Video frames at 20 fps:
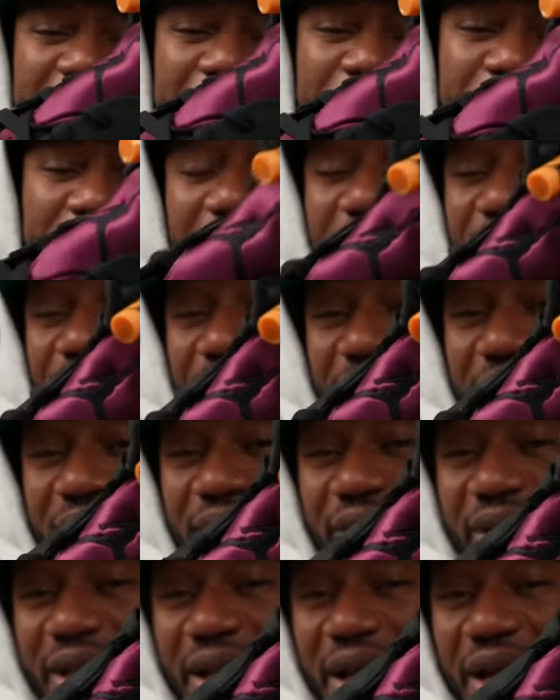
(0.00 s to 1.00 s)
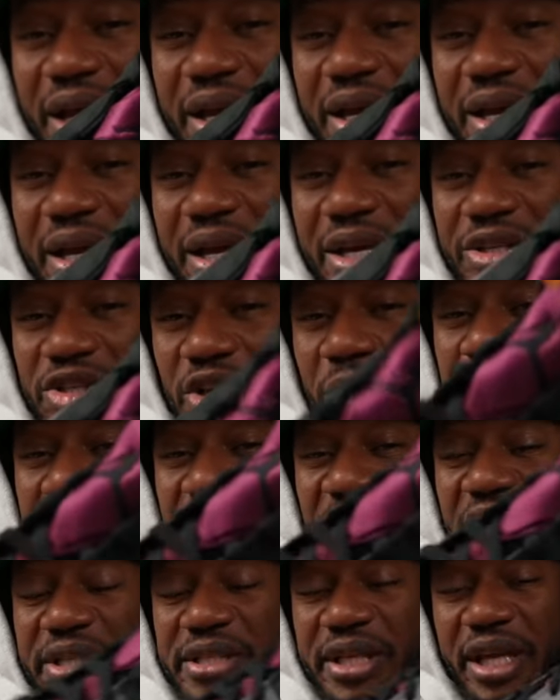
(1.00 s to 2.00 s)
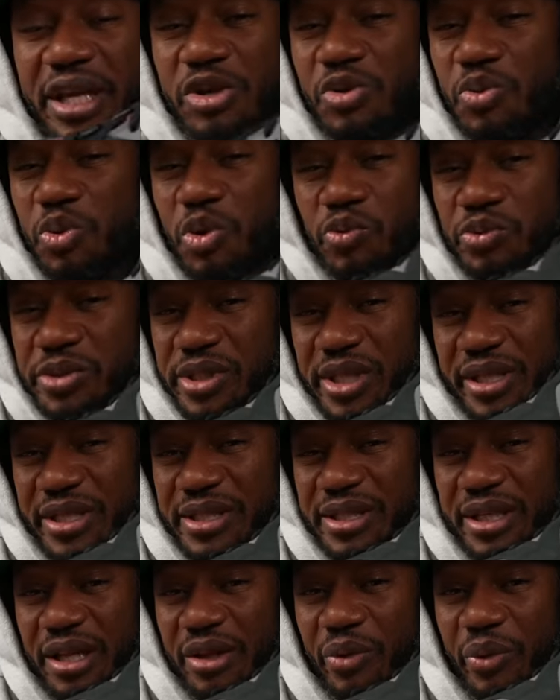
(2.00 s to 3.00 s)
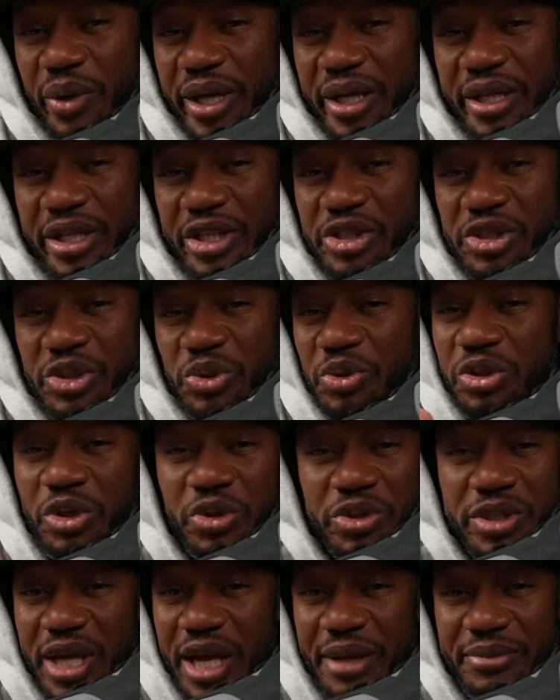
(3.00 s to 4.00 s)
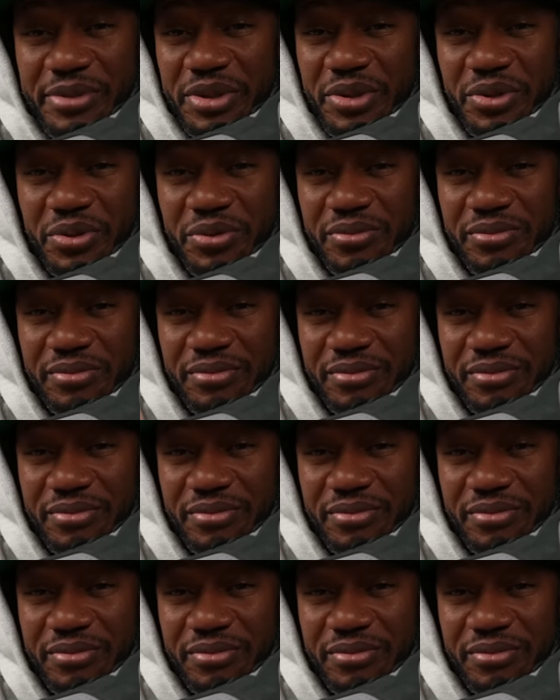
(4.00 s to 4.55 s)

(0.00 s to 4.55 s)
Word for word: But it's almost fair to say you won't see this colorway in this shoe no time soon.